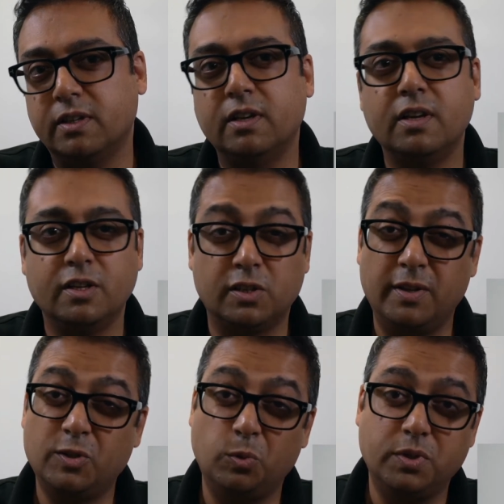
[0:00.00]
so
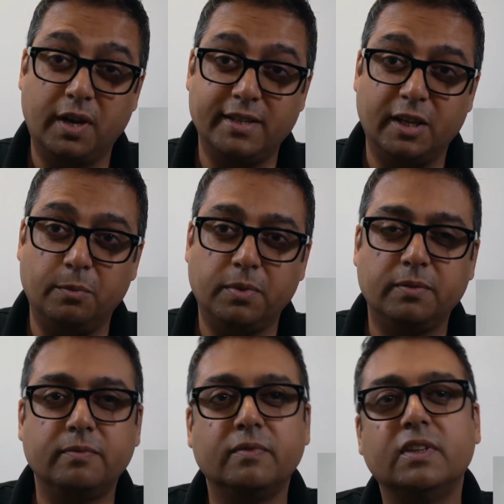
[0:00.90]
this all ties up.
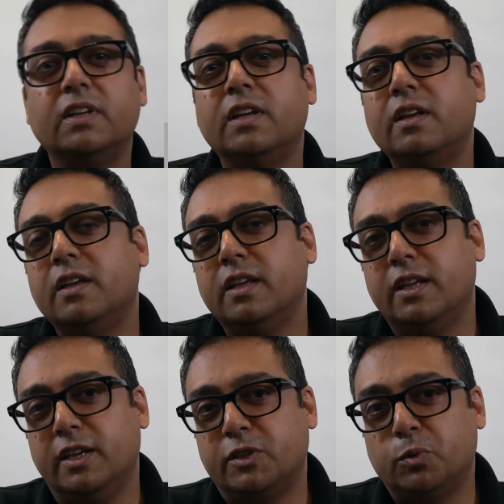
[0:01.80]

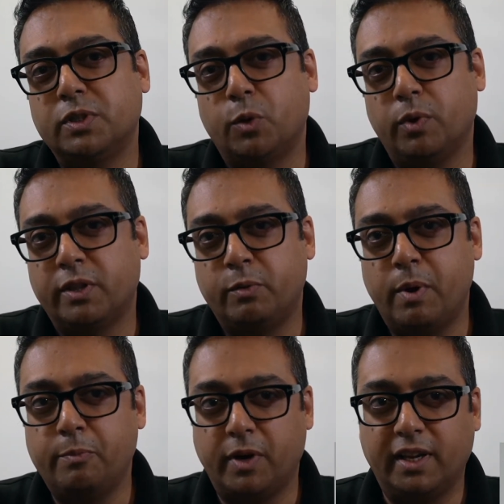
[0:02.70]
It's also worth
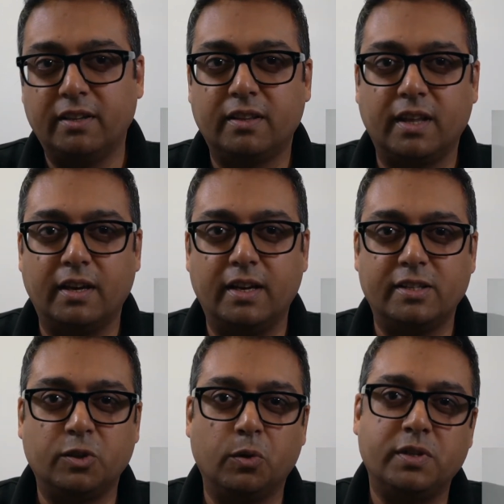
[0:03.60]
remembering that it's
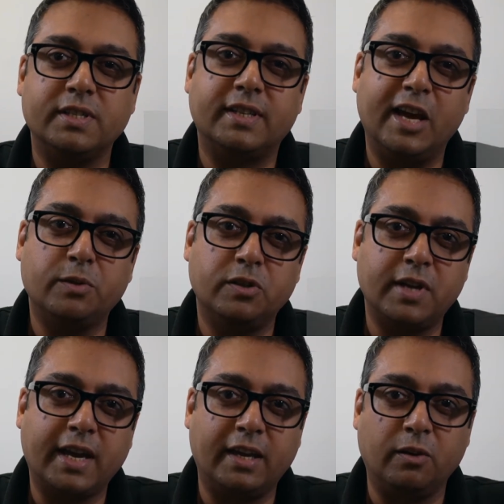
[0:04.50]
not just the outer
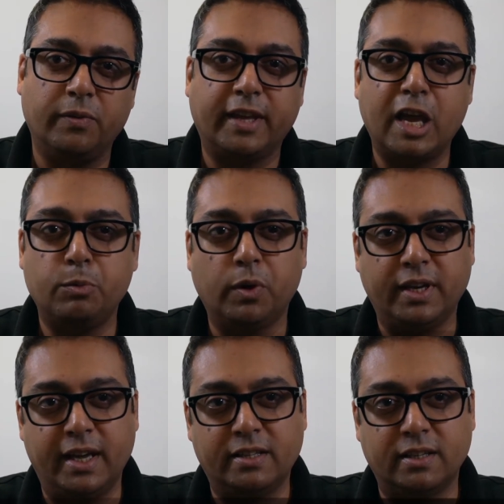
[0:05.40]
jacket of the cable
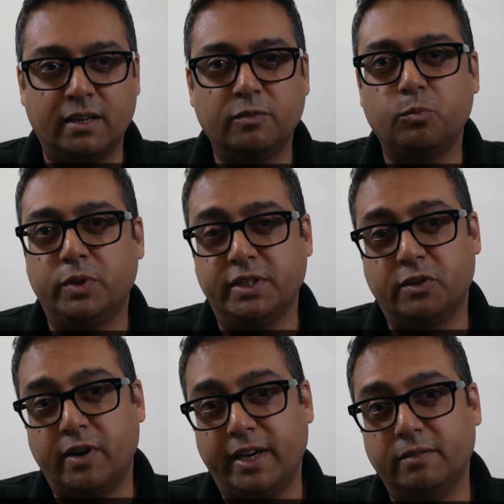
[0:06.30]
connector which is
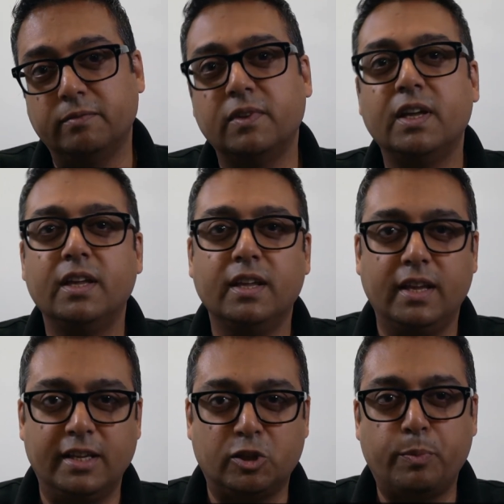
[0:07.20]
green,
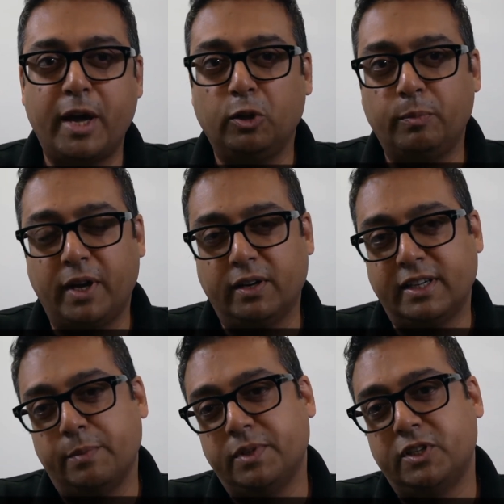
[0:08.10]
it's the panel mount
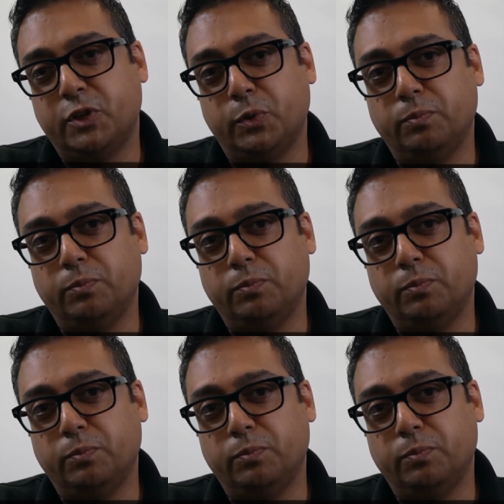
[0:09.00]
adapter too.